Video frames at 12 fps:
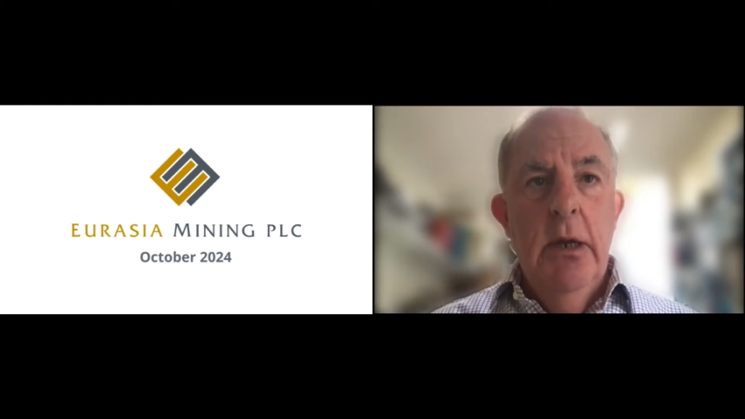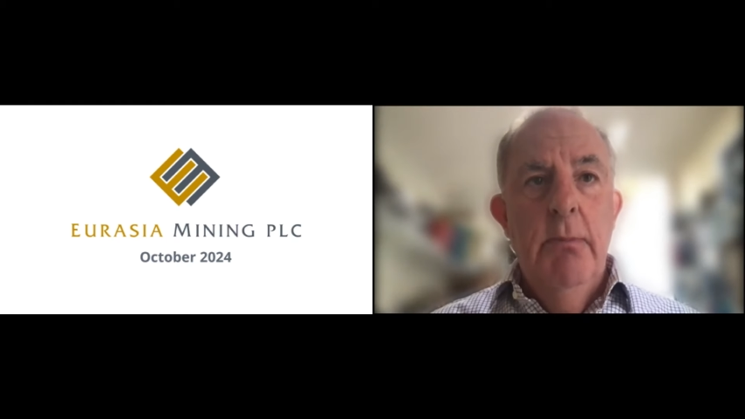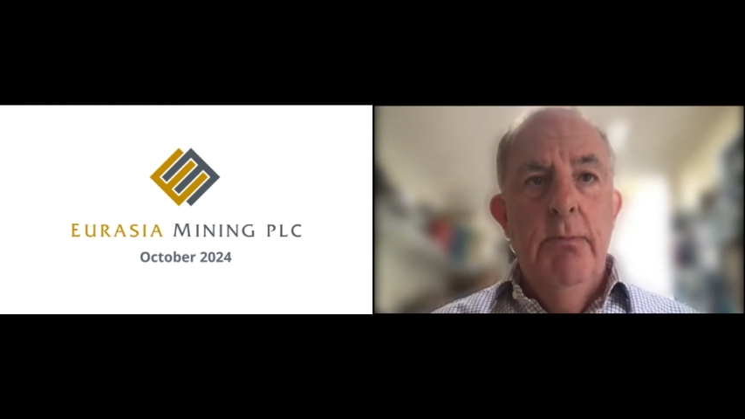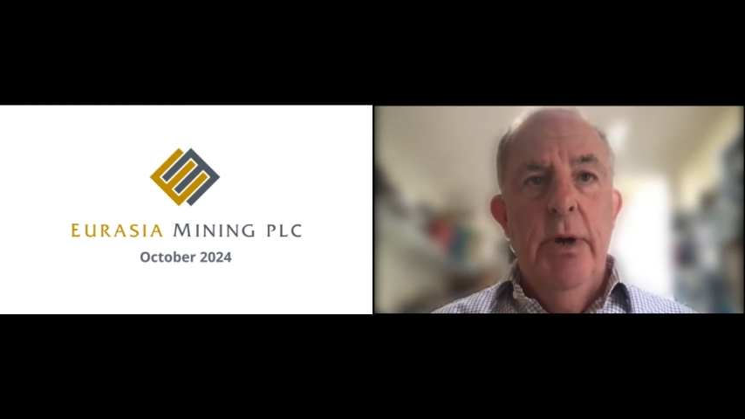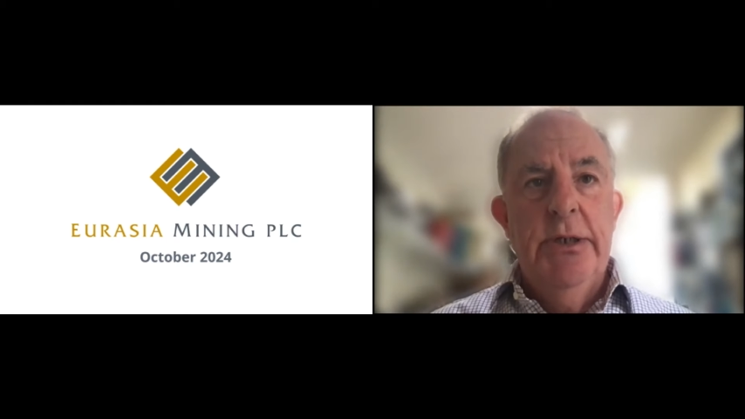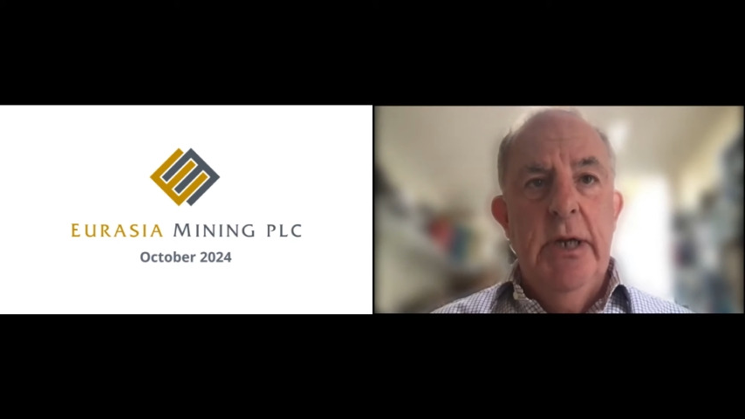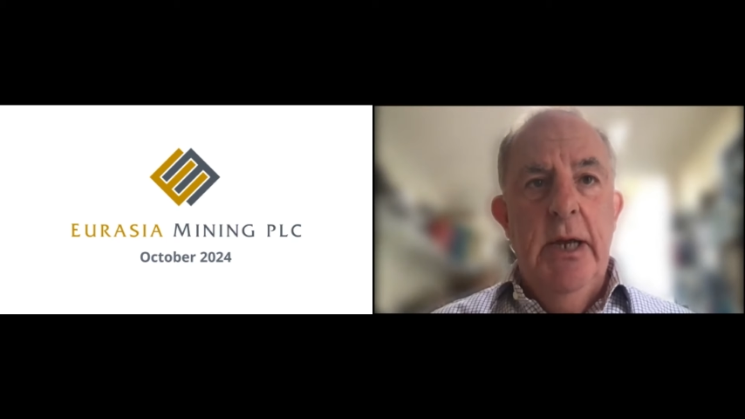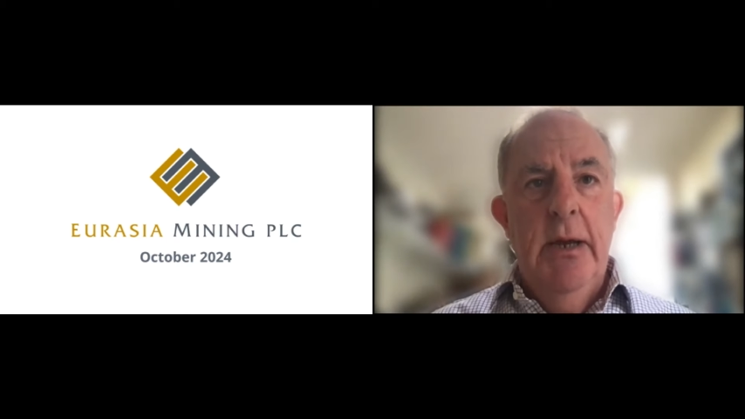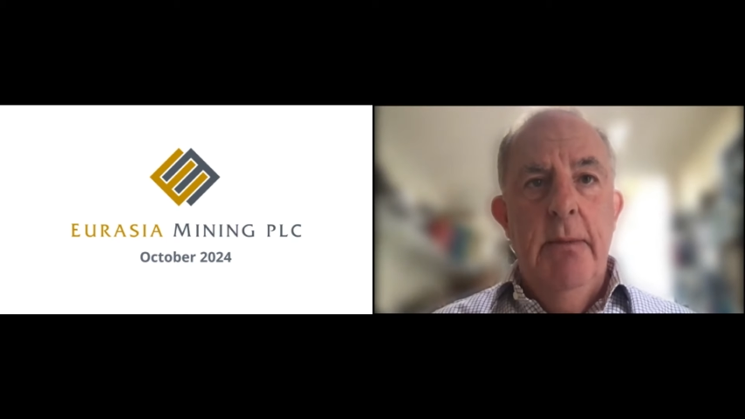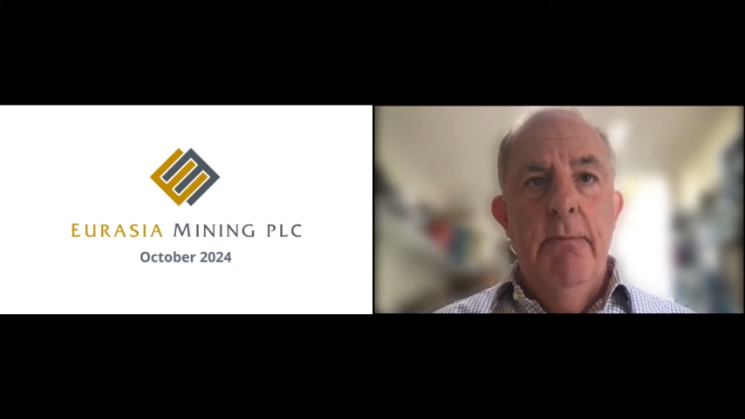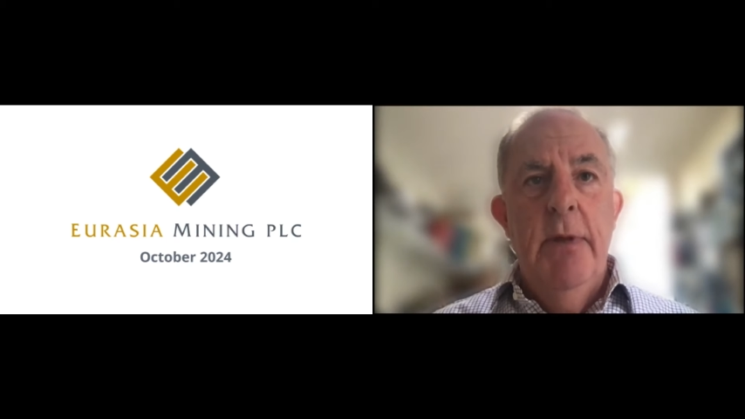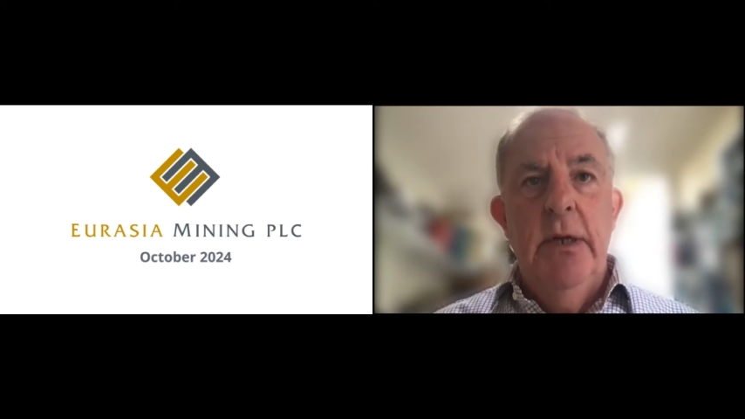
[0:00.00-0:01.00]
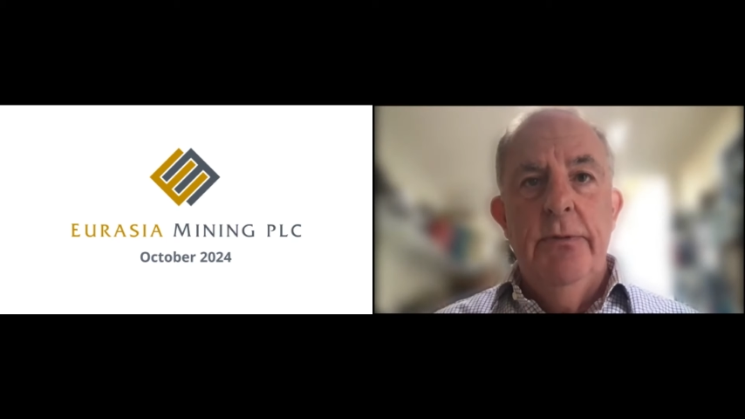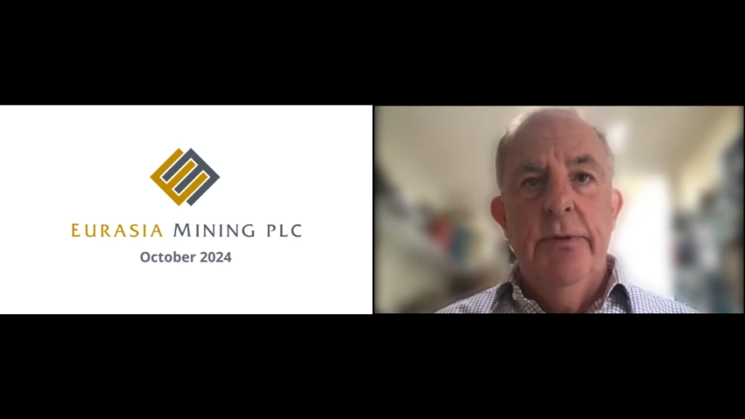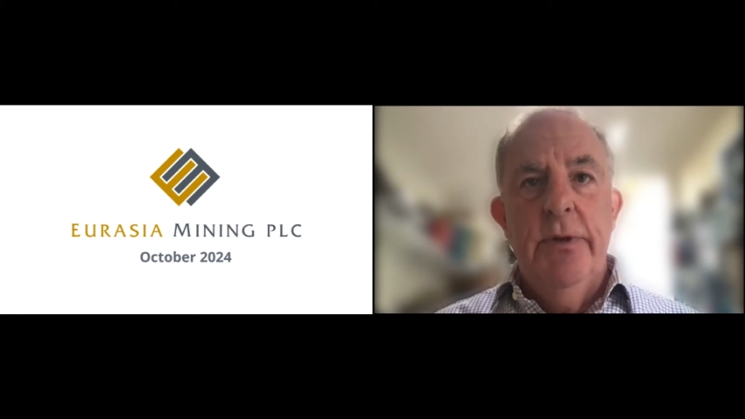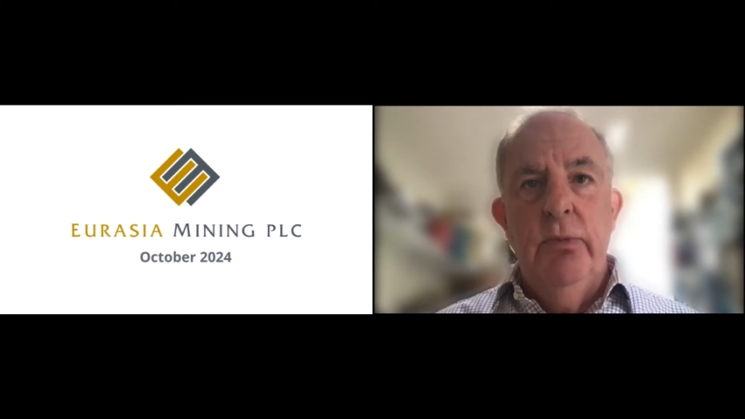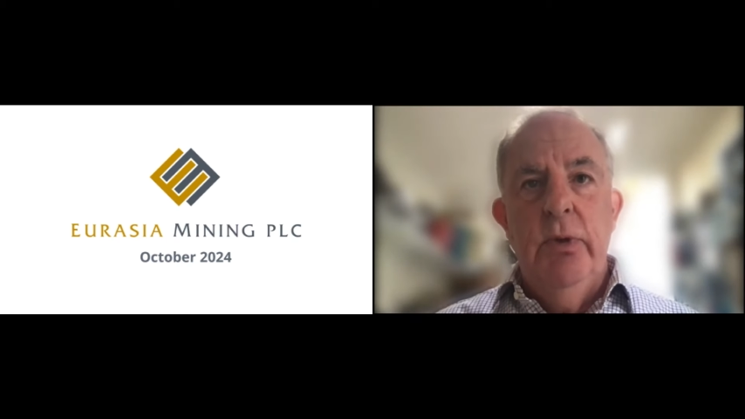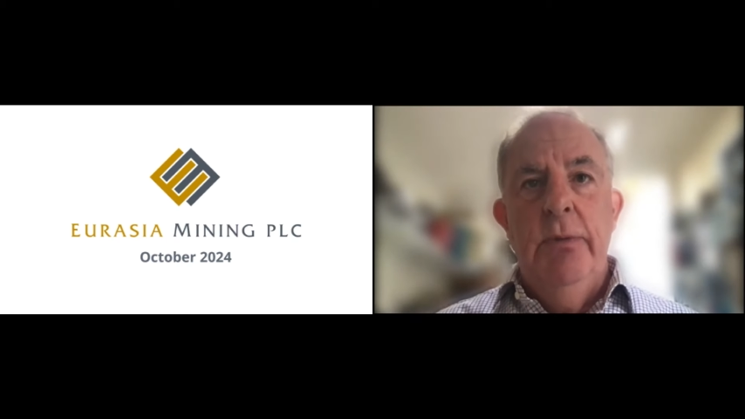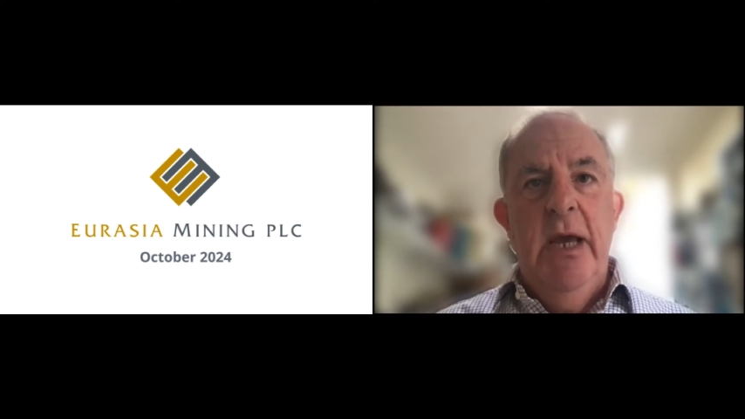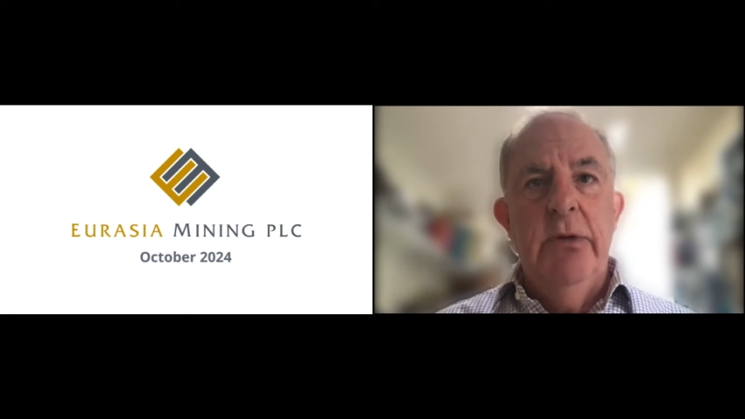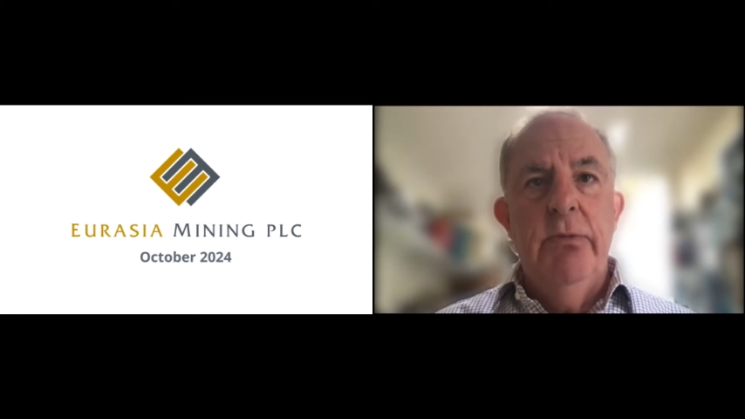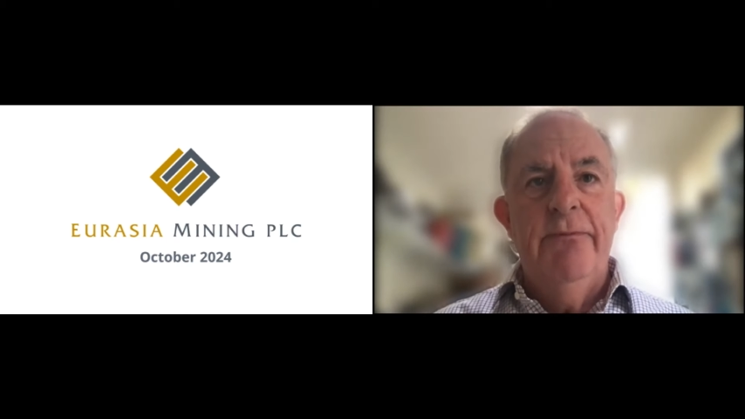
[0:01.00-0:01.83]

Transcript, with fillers: but um, the, we made a